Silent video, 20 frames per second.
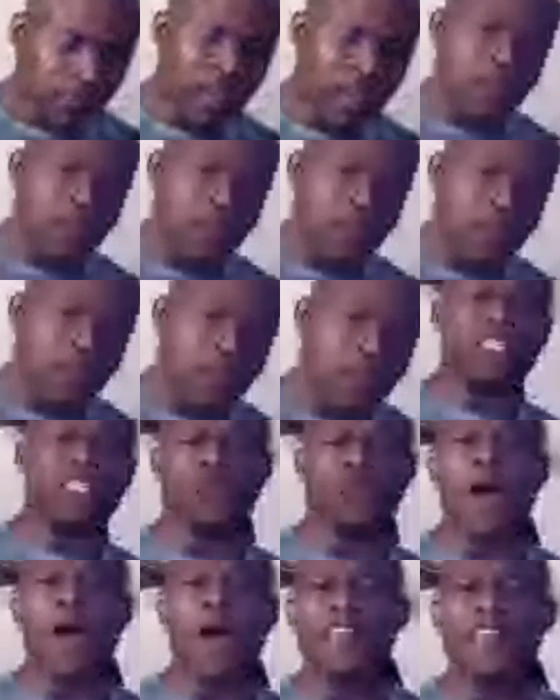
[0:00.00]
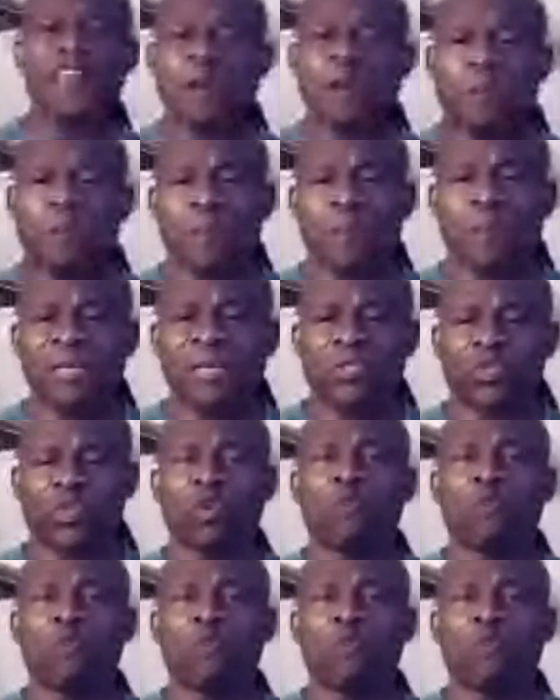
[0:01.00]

The reason why they are pumping so